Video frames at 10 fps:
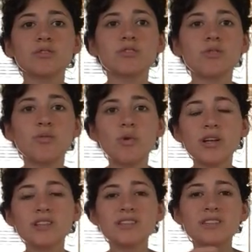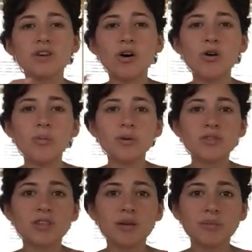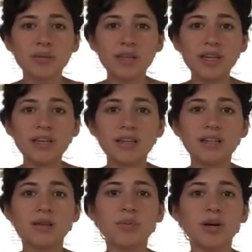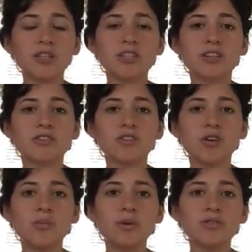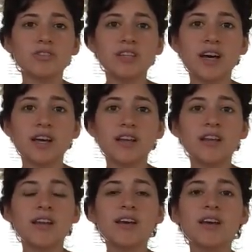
So once it's almost complete, that the project's almost done,